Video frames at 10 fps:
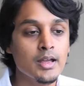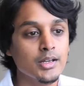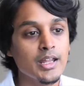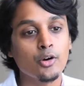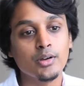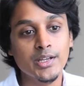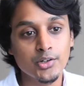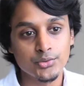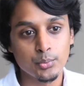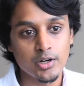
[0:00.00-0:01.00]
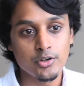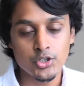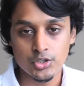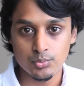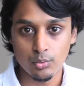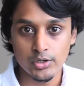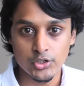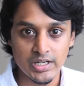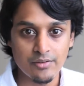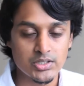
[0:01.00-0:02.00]
Now, here's where you
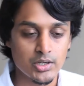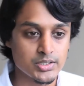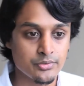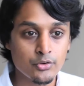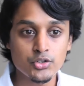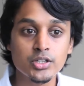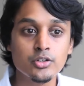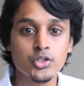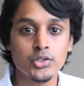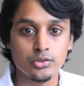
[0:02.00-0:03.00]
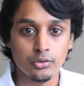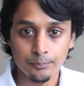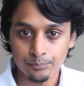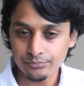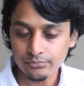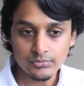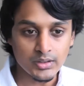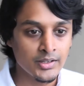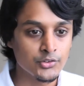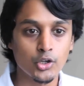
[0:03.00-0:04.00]
should advertise. The first thing you should do
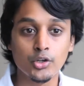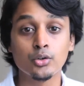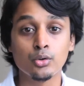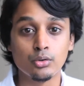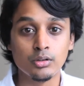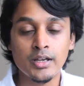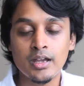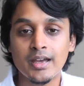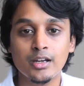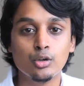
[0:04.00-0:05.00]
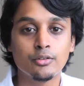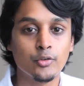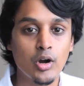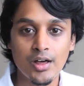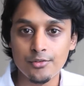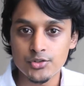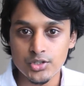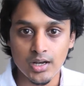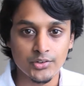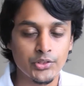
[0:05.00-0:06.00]
is go to Google and look for other
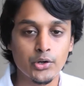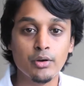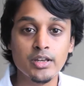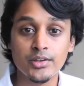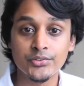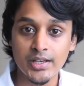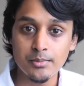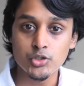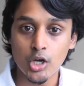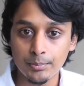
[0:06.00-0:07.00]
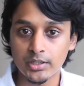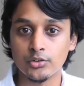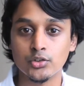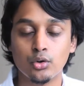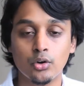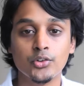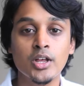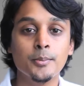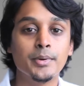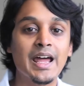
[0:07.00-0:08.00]
sites that are in the same topic as yours,
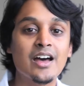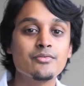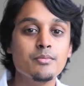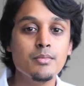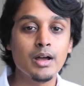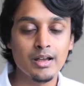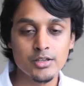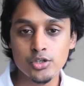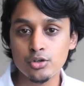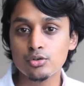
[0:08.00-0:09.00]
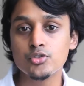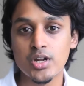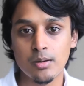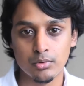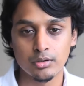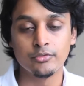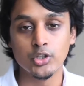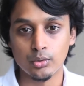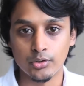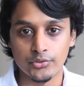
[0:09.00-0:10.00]
but have a huge number of
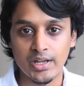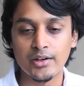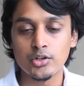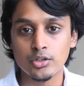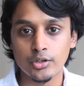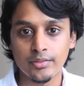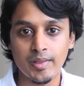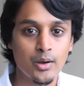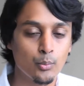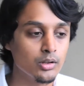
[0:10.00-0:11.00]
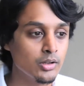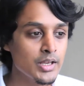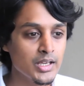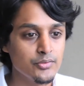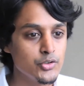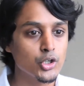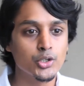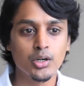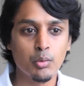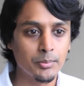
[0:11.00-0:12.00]
viewers. And how do you look at that? Well, if you go
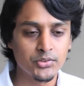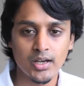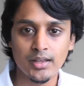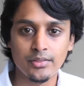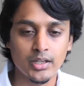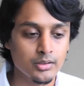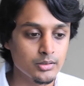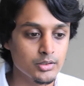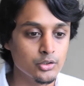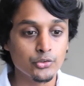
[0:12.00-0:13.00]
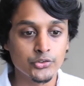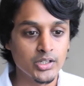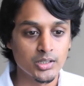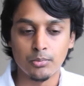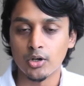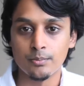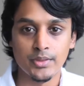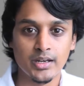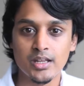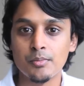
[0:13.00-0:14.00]
to a website, then you'll see at the bottom
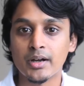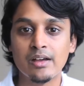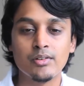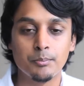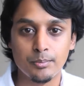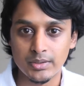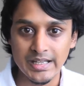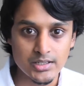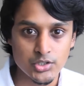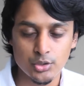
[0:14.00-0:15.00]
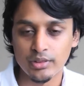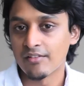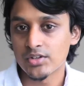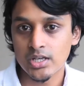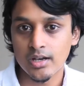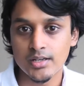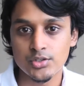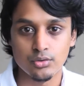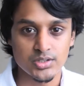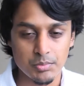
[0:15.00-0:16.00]
that it might have a link to do with advertise
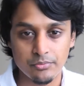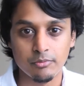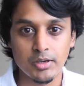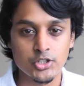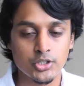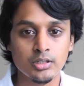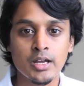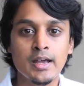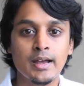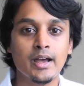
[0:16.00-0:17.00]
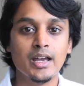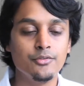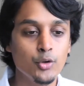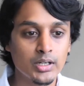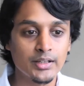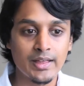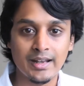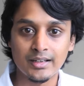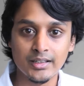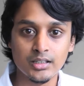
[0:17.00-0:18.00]
or some information. And if you click
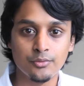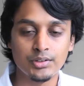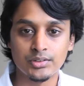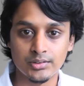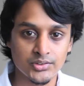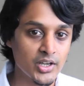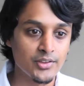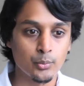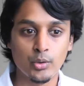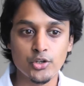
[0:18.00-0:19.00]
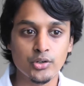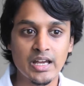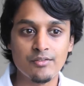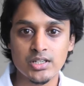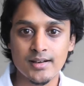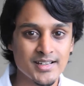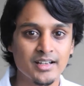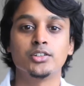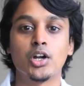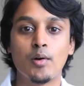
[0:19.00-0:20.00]
that link, if it's a site where you can advertise, like
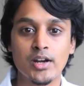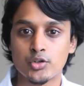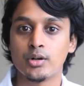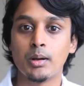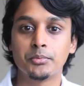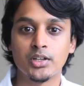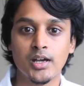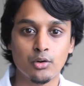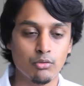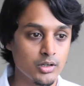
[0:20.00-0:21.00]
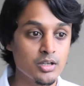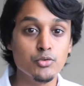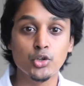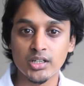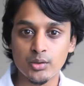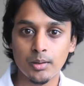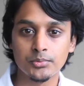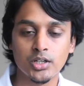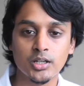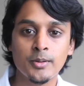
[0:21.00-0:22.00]
a directory website or a community
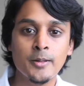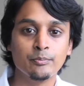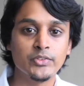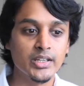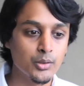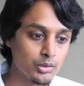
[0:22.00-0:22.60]
website, then they will